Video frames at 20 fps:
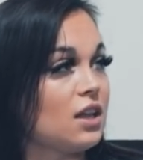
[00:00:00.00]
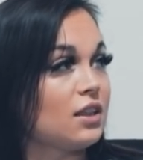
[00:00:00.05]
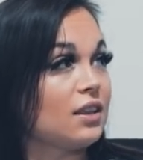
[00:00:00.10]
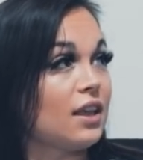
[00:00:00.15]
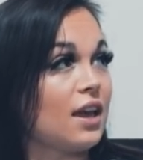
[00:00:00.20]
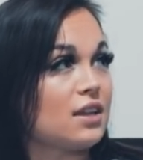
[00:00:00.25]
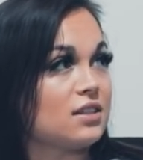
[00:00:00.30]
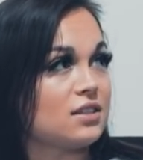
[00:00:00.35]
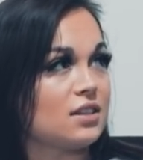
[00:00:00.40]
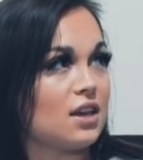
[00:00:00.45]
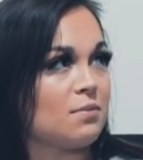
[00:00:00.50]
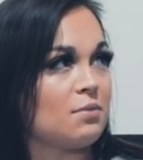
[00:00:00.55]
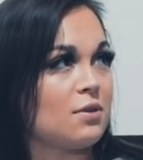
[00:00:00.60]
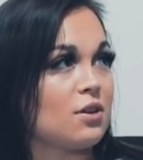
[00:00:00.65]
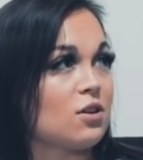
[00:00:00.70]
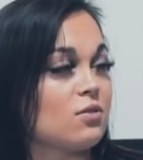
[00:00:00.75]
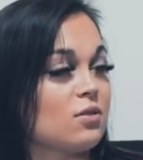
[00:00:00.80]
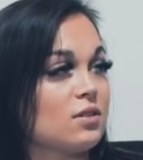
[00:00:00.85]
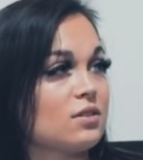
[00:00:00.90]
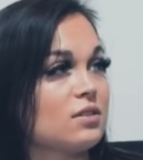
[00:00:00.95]

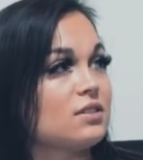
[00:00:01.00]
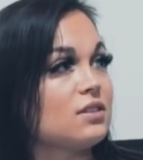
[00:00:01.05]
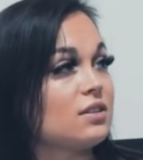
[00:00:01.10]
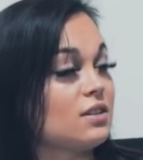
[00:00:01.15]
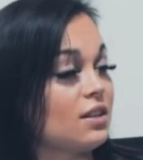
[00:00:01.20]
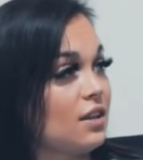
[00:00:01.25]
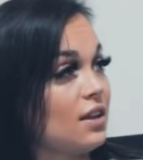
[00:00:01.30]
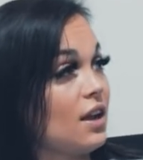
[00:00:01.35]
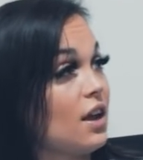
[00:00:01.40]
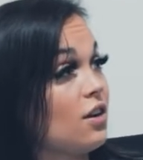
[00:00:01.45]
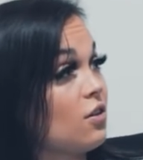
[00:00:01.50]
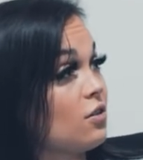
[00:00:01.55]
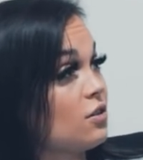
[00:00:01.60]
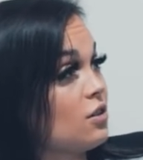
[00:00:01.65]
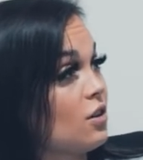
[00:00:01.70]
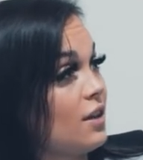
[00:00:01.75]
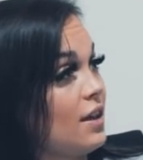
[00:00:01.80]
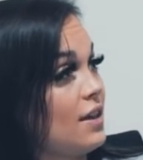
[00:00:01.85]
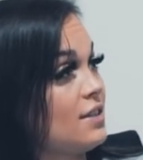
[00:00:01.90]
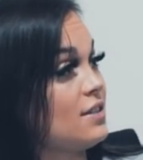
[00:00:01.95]
Landscaping. Yeah, no.
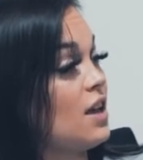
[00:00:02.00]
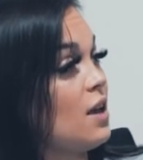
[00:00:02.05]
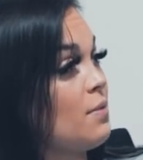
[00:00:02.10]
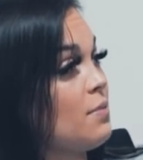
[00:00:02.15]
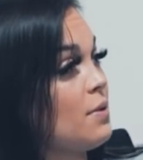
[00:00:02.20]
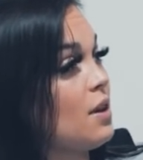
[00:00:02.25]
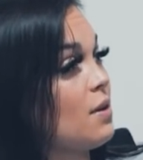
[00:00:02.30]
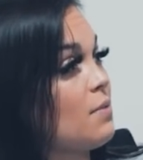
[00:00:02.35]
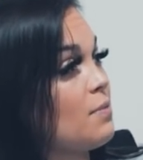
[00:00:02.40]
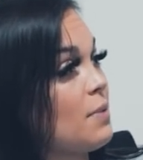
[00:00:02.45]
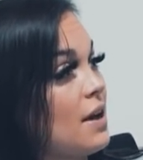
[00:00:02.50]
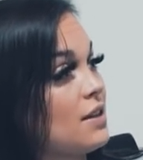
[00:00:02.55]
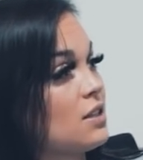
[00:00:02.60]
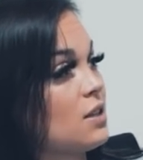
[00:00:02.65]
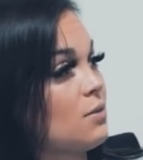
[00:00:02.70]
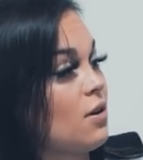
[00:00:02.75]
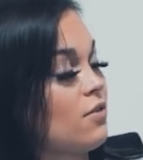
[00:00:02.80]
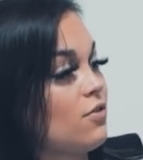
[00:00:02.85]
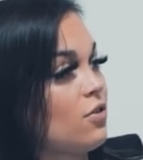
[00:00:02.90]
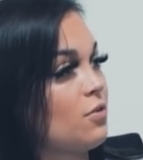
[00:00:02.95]
So landscaping,
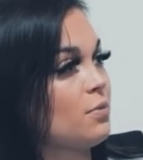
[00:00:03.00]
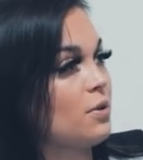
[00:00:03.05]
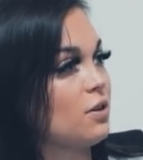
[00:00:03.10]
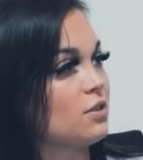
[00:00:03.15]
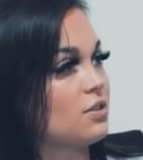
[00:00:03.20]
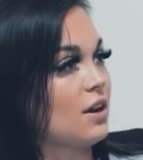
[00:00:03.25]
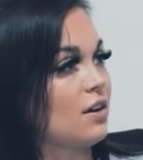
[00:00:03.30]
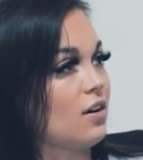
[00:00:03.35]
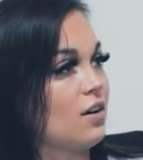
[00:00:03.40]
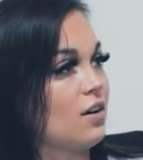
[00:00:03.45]
basketball, football, sign